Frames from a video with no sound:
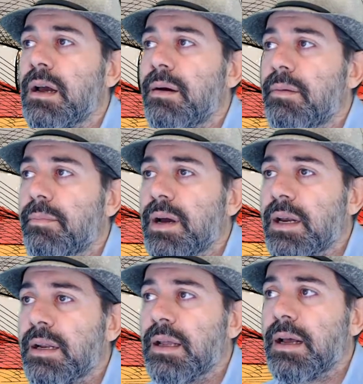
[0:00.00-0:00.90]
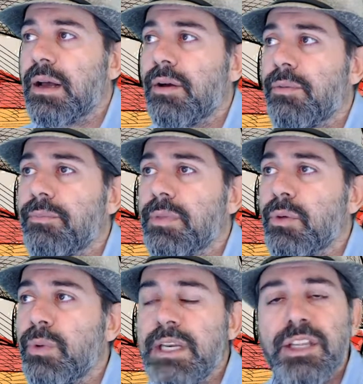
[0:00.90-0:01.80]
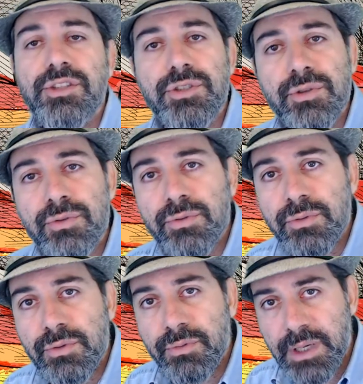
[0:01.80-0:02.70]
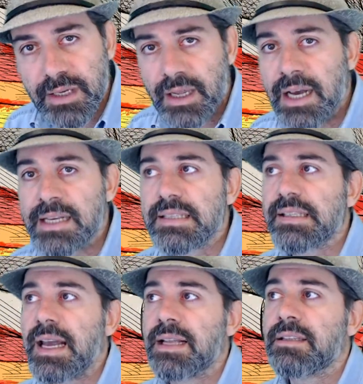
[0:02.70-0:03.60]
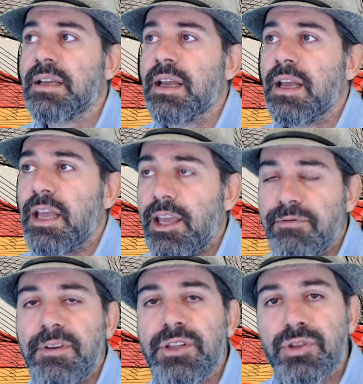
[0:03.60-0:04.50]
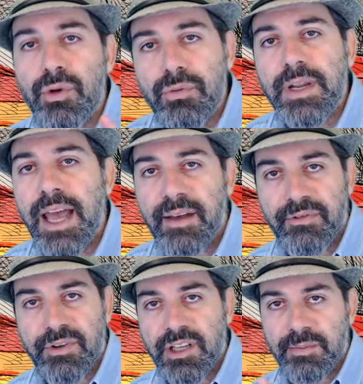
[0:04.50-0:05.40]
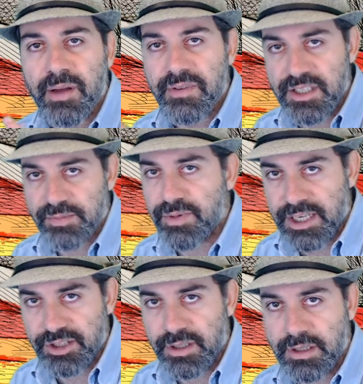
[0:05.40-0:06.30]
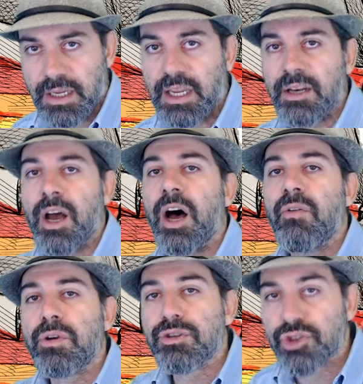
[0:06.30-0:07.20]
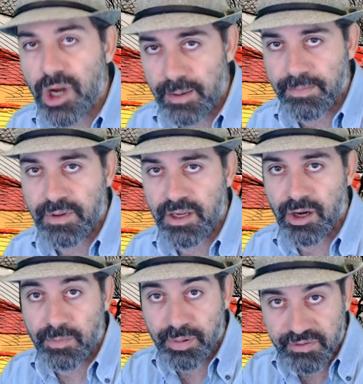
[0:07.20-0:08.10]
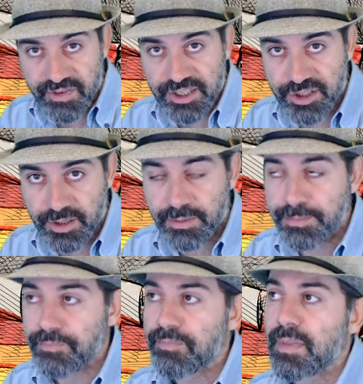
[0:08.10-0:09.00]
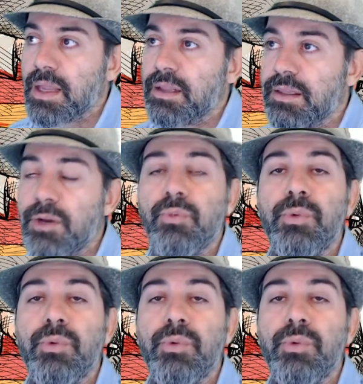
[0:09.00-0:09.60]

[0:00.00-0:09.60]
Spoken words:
But we need to realize that if we don't have freedom of expression in our job, in our profession, then we